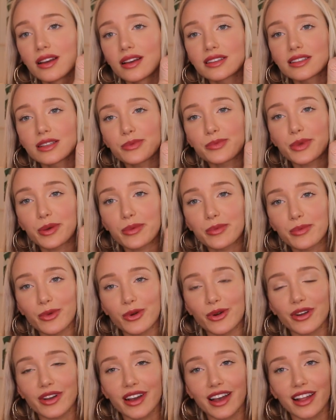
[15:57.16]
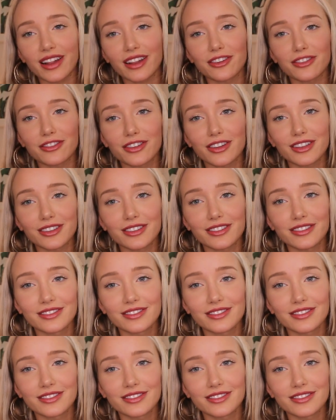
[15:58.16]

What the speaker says: It's a bit more colorful.